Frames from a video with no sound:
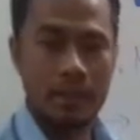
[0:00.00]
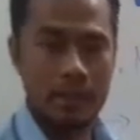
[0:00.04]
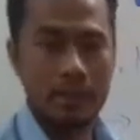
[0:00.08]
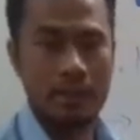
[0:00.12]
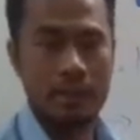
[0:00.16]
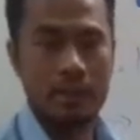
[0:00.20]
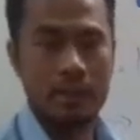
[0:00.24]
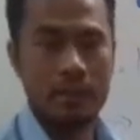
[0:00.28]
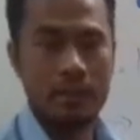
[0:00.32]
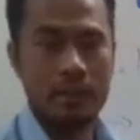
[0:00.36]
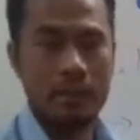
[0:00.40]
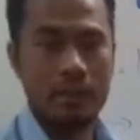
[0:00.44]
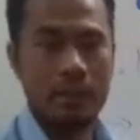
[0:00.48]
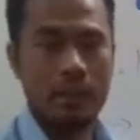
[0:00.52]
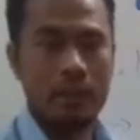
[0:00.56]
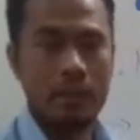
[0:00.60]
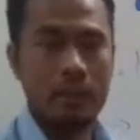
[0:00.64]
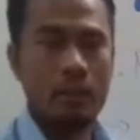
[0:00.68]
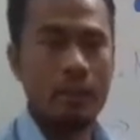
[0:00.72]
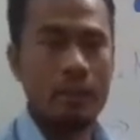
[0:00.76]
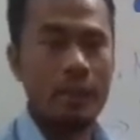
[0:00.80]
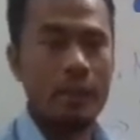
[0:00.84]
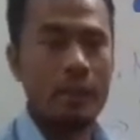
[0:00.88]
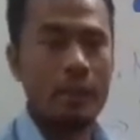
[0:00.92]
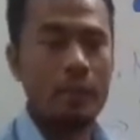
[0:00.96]
there.
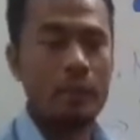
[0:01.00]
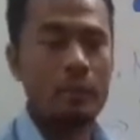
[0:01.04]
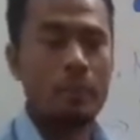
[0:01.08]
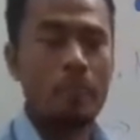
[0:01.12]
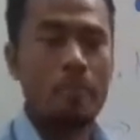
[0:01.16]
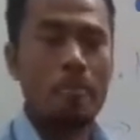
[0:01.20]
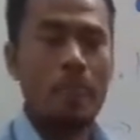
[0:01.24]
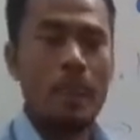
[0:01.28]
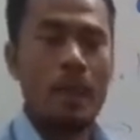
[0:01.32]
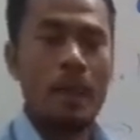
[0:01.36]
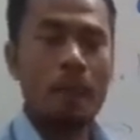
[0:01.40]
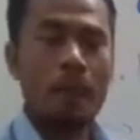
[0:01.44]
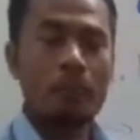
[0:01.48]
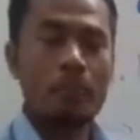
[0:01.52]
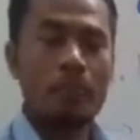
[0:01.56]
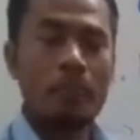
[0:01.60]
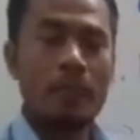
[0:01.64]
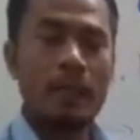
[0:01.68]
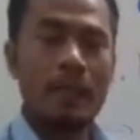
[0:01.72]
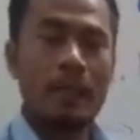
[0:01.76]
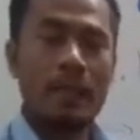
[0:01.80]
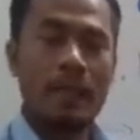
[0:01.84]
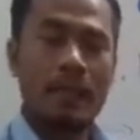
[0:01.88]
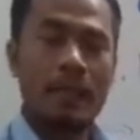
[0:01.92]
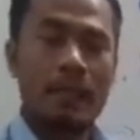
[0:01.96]
Okay.
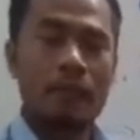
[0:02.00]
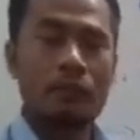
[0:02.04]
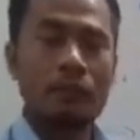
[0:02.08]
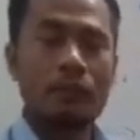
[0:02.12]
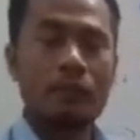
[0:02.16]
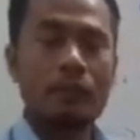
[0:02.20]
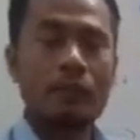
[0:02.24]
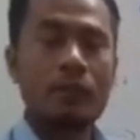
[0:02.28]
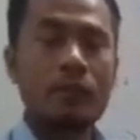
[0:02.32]
But if